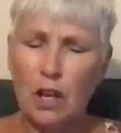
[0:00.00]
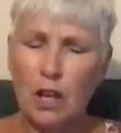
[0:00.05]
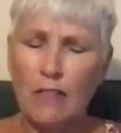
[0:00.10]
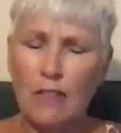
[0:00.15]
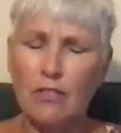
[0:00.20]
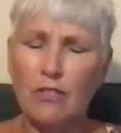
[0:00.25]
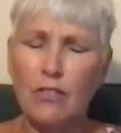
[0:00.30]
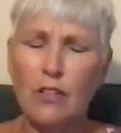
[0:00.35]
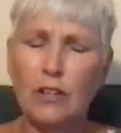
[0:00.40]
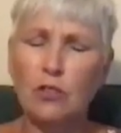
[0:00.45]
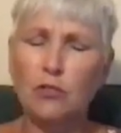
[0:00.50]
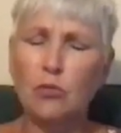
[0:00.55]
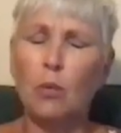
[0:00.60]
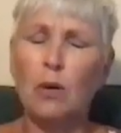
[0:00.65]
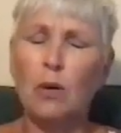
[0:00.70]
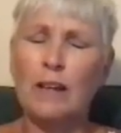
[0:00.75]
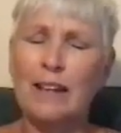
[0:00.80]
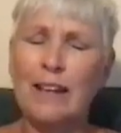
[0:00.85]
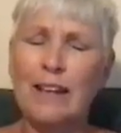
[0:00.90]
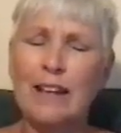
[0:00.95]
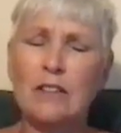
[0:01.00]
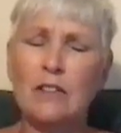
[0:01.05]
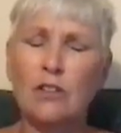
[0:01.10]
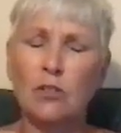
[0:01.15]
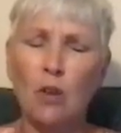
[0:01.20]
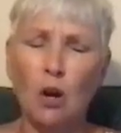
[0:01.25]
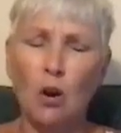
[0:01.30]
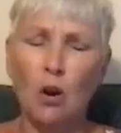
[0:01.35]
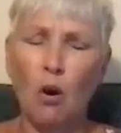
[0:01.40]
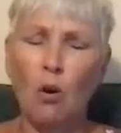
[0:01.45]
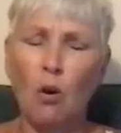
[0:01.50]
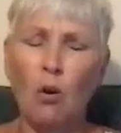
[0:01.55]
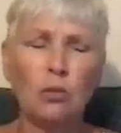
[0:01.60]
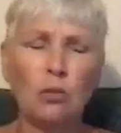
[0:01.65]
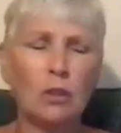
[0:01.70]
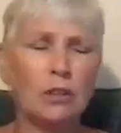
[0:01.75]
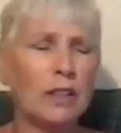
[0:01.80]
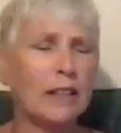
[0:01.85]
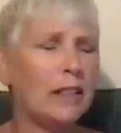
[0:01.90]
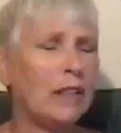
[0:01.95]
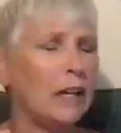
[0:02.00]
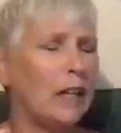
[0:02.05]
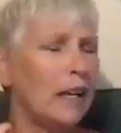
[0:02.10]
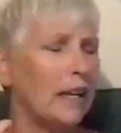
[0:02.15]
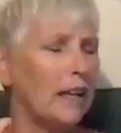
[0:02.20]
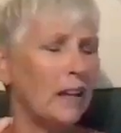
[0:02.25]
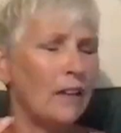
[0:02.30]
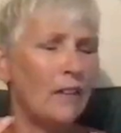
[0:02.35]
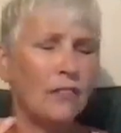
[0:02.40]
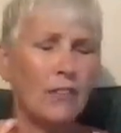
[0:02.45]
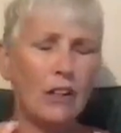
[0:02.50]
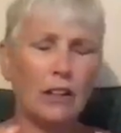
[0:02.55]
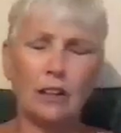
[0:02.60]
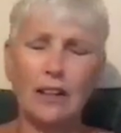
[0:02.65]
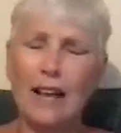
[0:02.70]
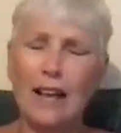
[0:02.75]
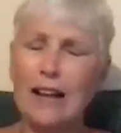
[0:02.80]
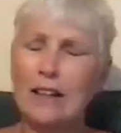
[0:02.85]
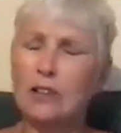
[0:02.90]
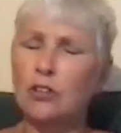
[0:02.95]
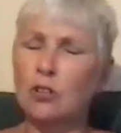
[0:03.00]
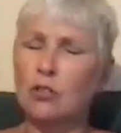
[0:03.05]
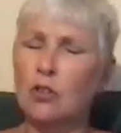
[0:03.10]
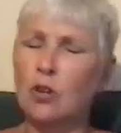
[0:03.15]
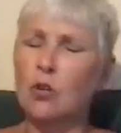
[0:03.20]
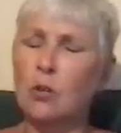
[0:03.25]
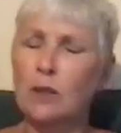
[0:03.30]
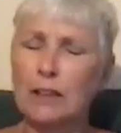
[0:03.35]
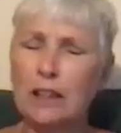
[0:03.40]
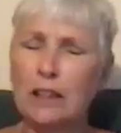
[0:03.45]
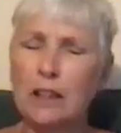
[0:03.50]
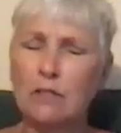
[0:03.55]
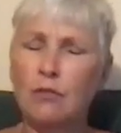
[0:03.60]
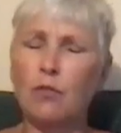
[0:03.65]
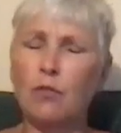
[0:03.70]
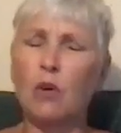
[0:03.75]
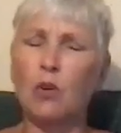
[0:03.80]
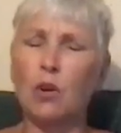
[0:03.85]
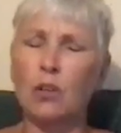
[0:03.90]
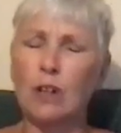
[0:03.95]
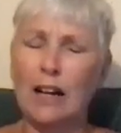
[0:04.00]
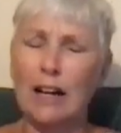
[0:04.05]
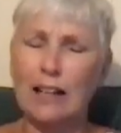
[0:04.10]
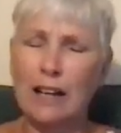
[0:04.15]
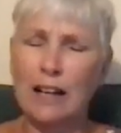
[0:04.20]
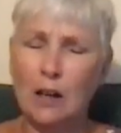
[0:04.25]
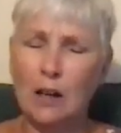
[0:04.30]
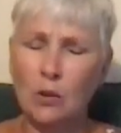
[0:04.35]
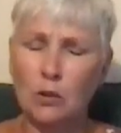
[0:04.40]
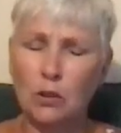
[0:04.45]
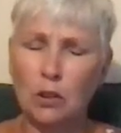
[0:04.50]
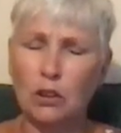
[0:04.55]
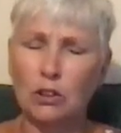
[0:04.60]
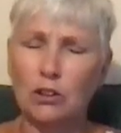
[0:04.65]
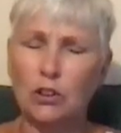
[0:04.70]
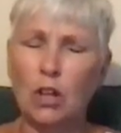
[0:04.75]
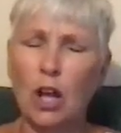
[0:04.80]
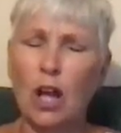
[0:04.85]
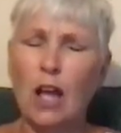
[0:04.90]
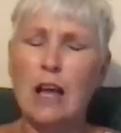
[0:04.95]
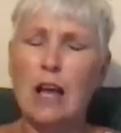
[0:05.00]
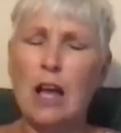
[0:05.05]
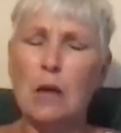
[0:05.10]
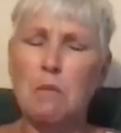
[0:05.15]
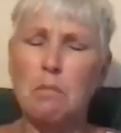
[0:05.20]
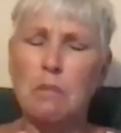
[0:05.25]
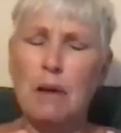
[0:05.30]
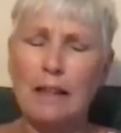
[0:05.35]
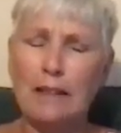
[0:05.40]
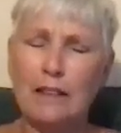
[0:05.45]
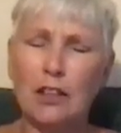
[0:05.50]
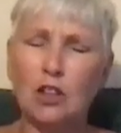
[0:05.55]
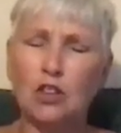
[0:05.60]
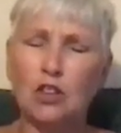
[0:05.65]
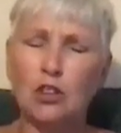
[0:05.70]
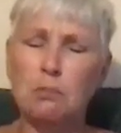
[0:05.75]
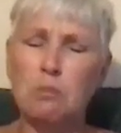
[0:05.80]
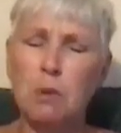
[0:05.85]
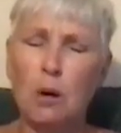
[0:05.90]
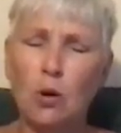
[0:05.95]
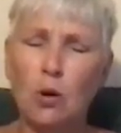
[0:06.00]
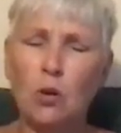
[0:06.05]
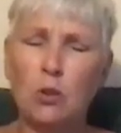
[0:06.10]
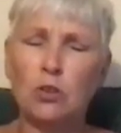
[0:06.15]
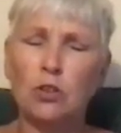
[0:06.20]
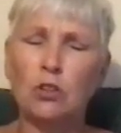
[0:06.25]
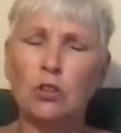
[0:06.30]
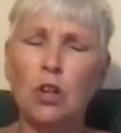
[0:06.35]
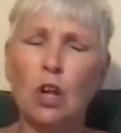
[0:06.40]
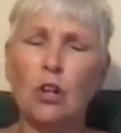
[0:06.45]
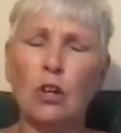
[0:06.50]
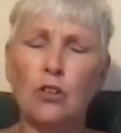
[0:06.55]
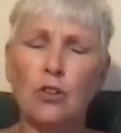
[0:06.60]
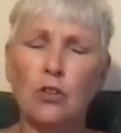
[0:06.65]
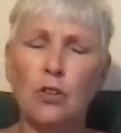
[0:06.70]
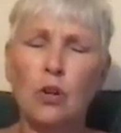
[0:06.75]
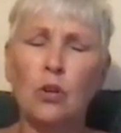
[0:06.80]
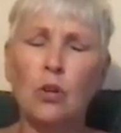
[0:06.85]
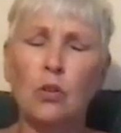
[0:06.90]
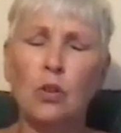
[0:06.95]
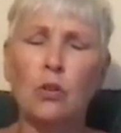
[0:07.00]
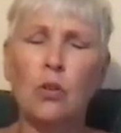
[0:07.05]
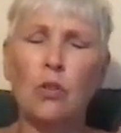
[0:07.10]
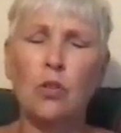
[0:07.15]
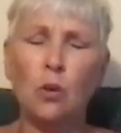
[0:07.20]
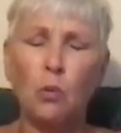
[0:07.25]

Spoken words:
This one has only in the last 24 hours been exposed to the